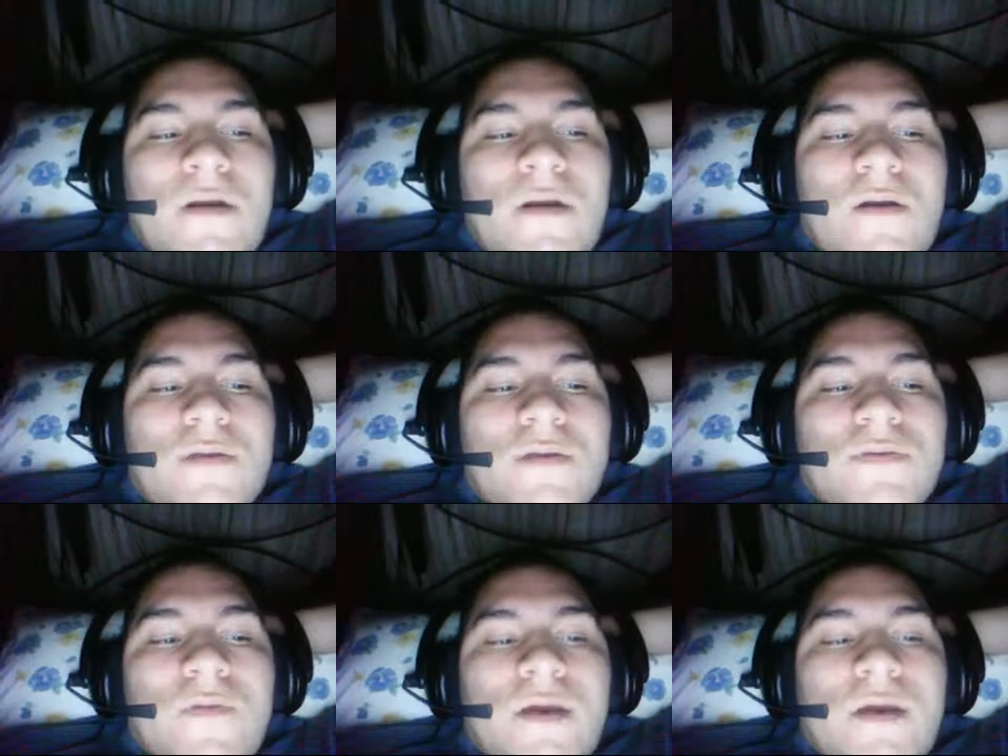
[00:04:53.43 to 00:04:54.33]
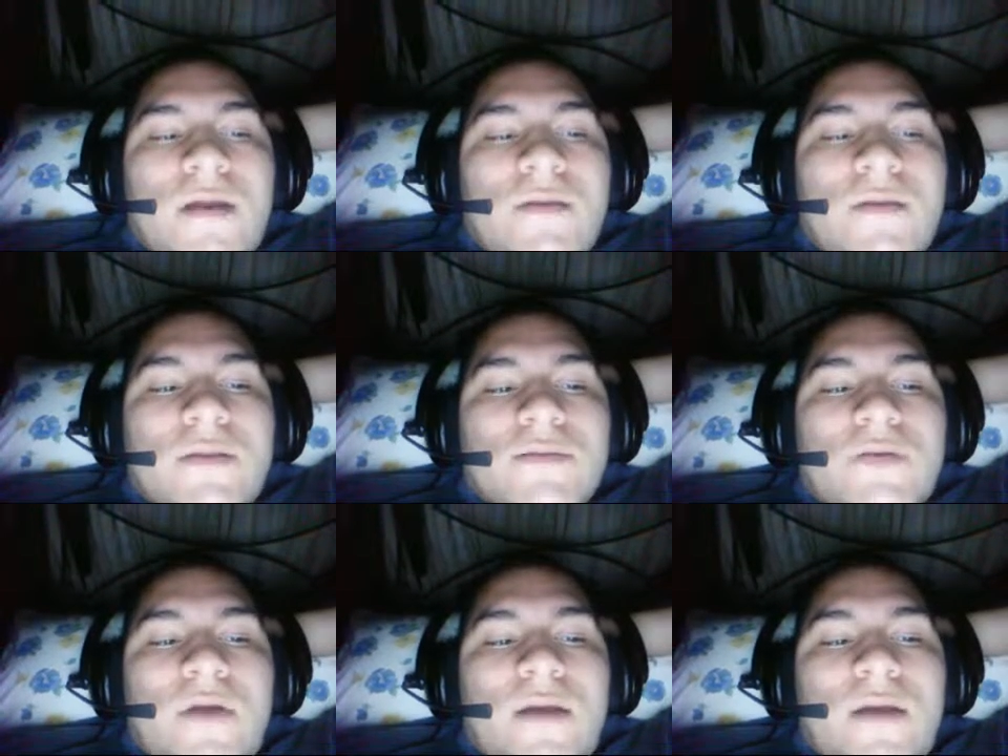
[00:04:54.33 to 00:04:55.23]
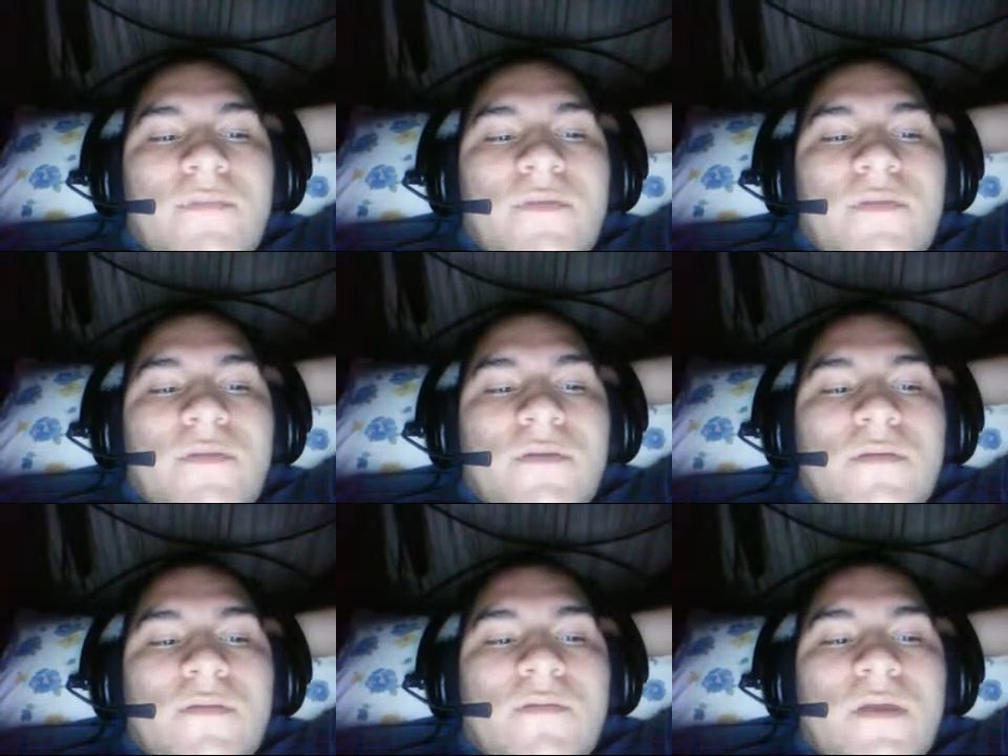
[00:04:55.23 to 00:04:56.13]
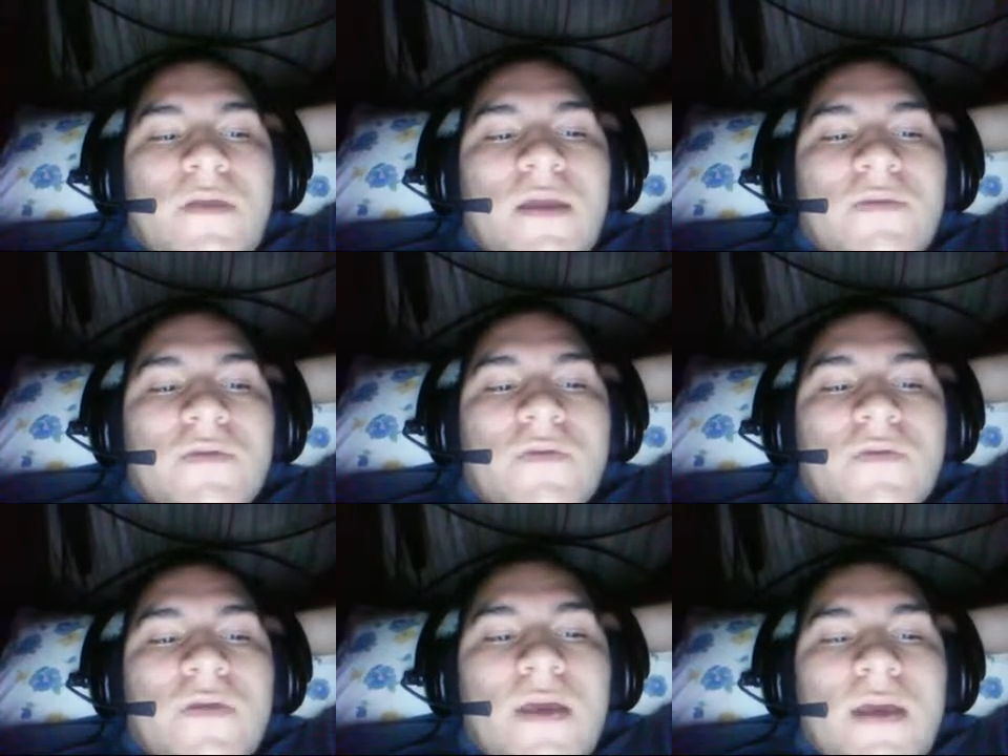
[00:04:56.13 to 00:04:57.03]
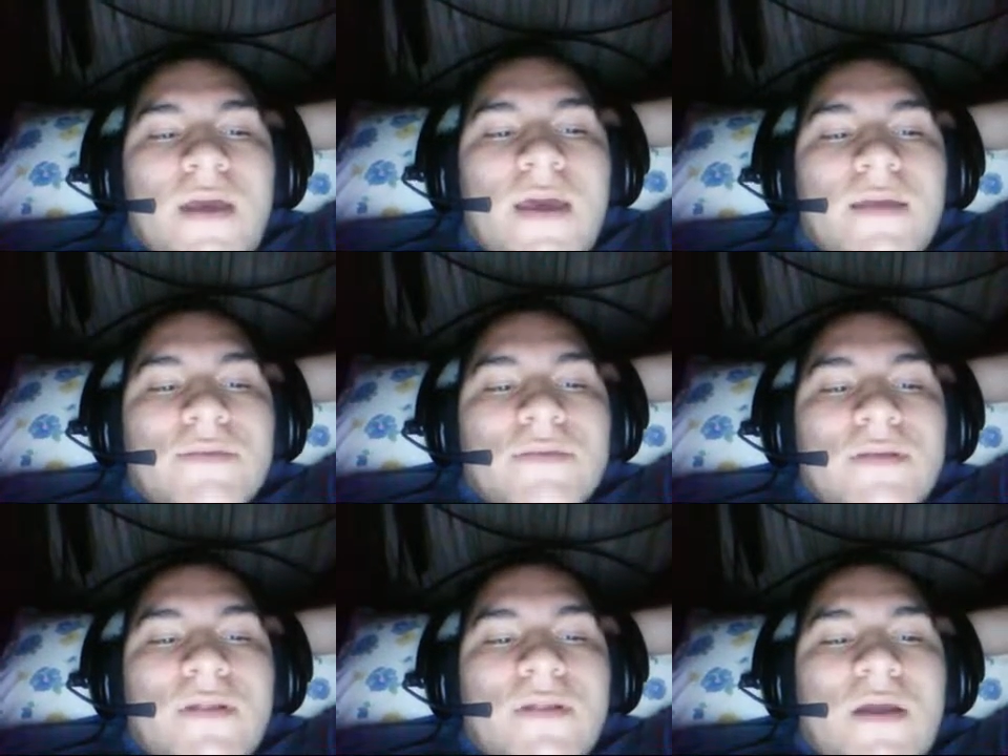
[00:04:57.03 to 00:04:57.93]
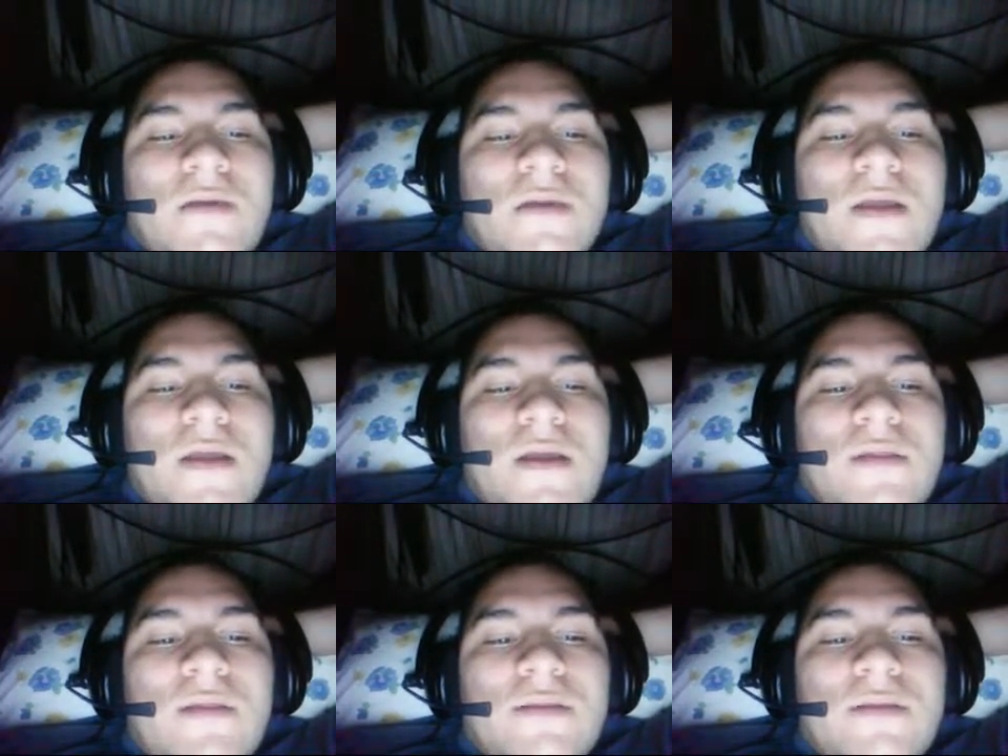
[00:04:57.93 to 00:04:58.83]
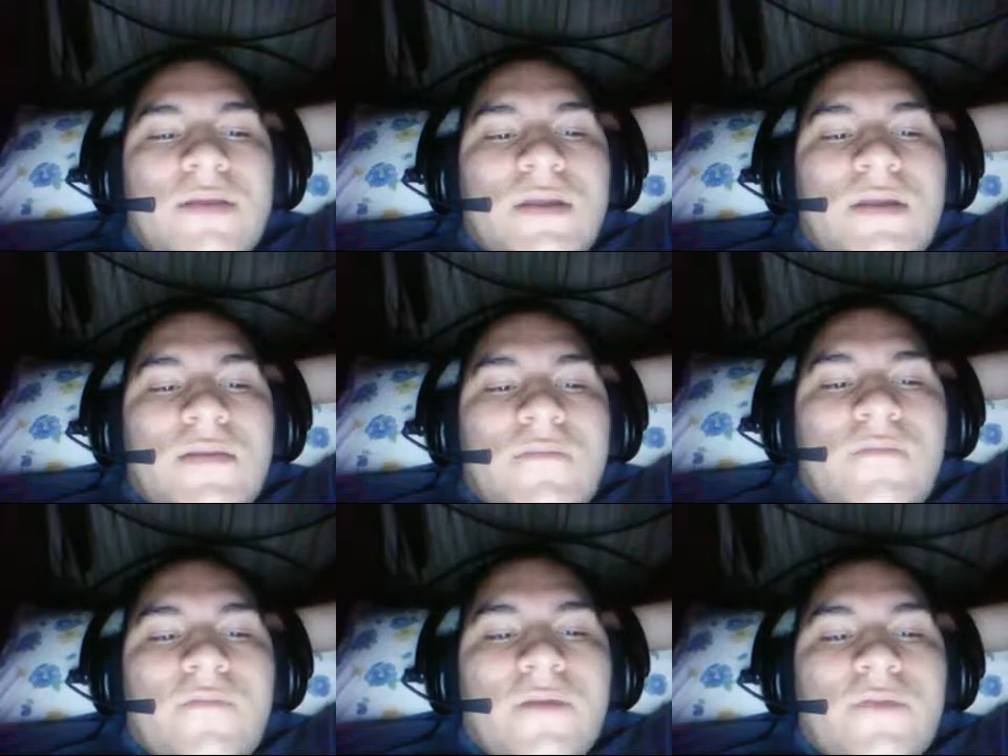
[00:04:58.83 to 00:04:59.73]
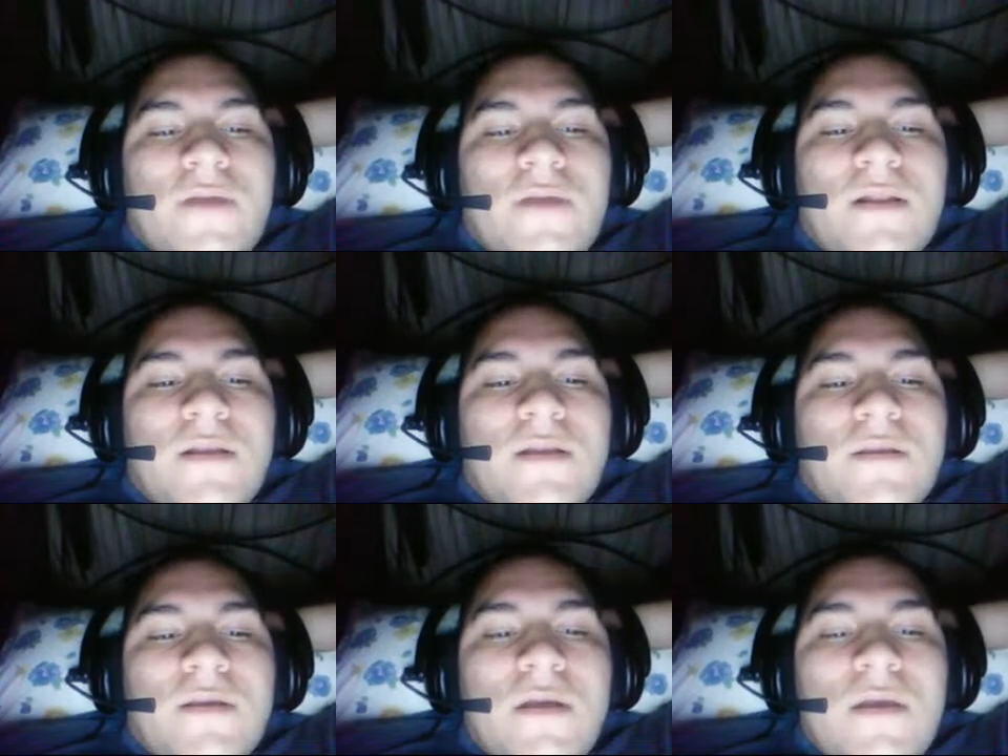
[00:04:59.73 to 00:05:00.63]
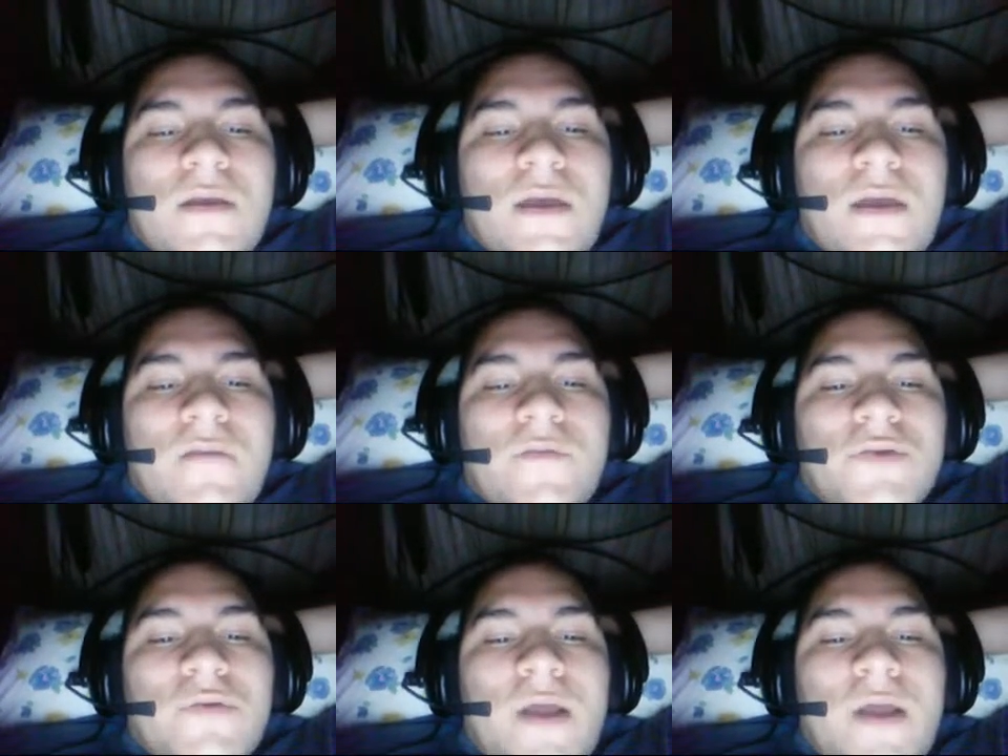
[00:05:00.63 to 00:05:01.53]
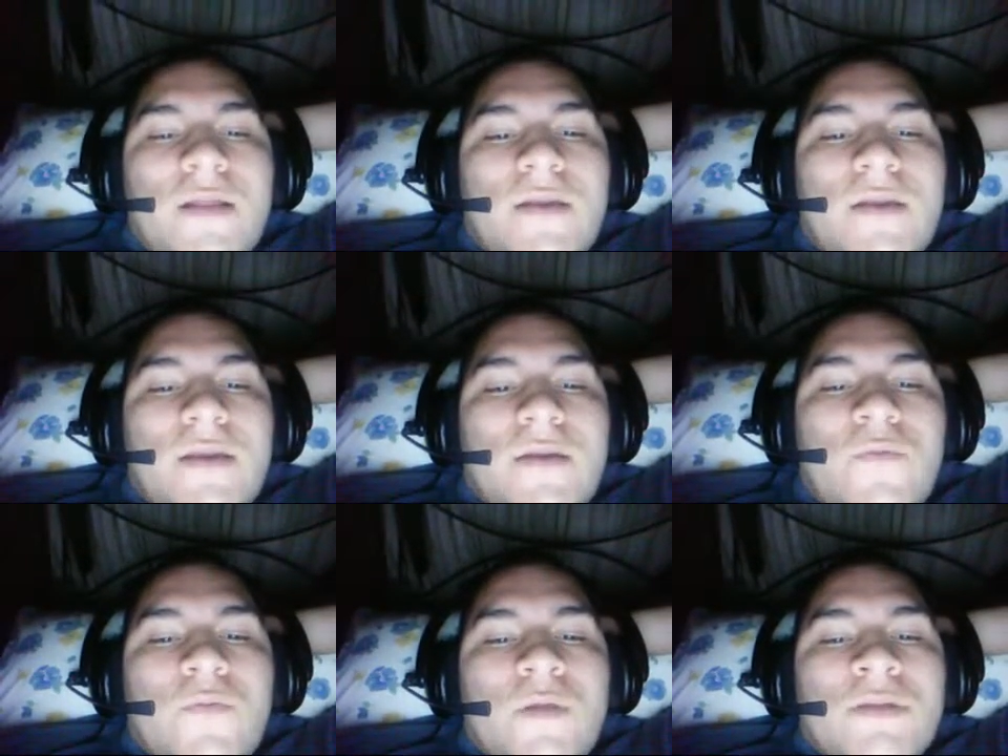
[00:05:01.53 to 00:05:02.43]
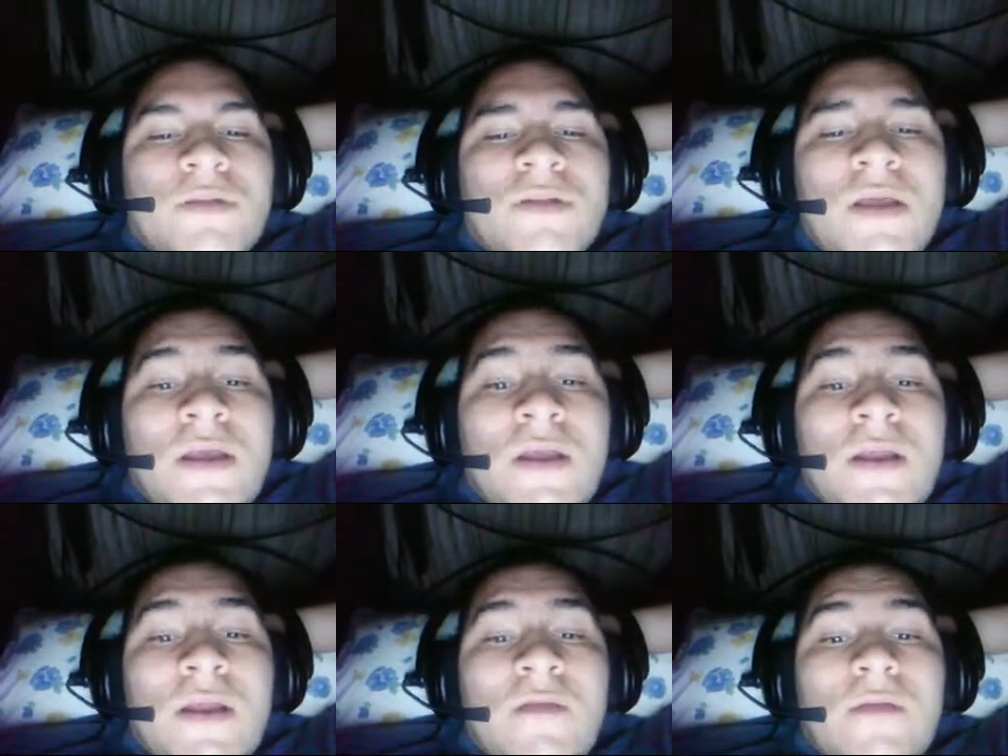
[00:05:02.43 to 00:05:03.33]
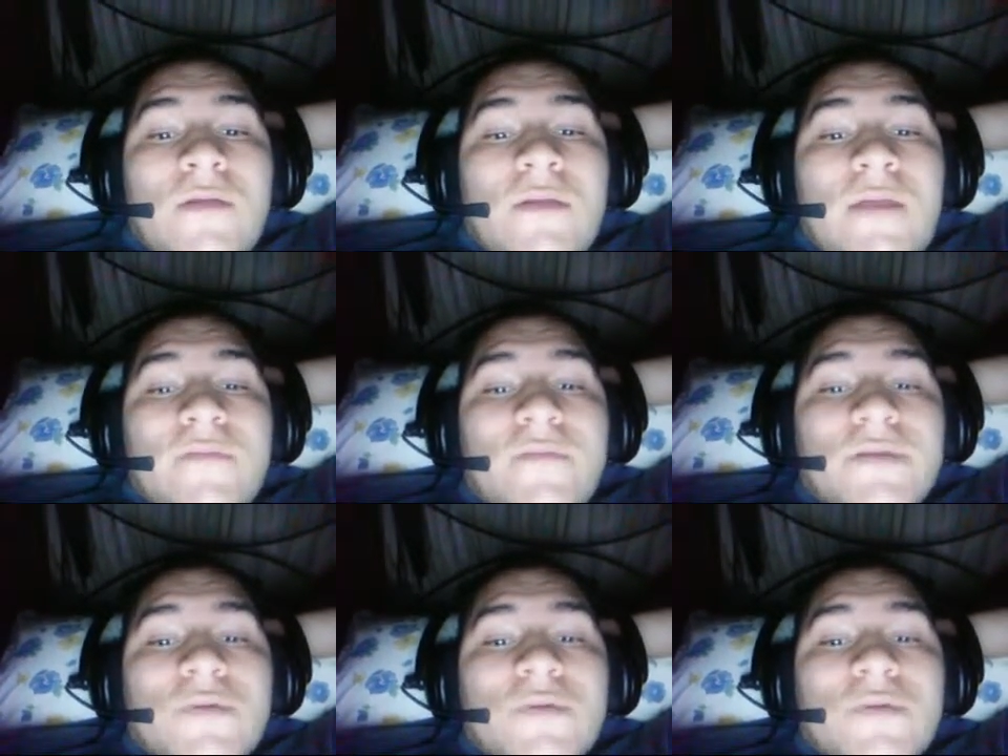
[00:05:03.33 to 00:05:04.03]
Artaud described theater as la réalité virtuelle, a virtual reality in which In Eric Davis's